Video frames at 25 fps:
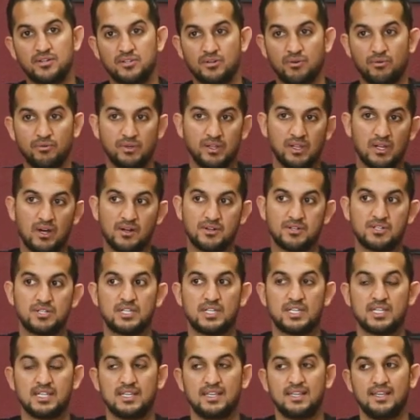So we
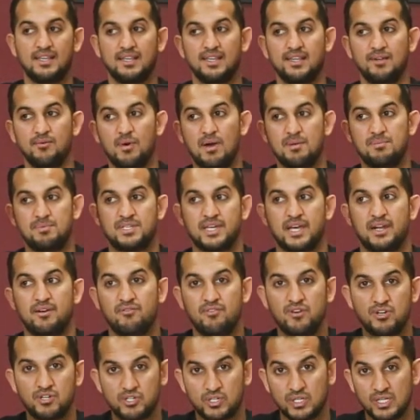launched the website
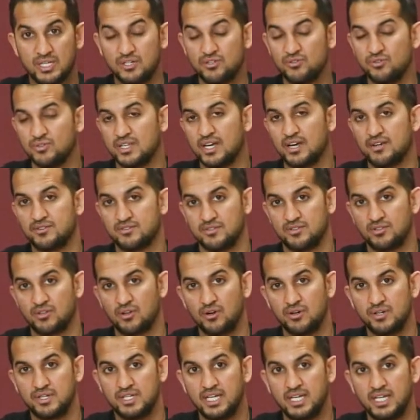officially in
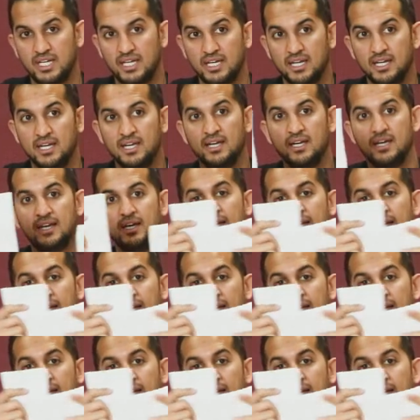2013.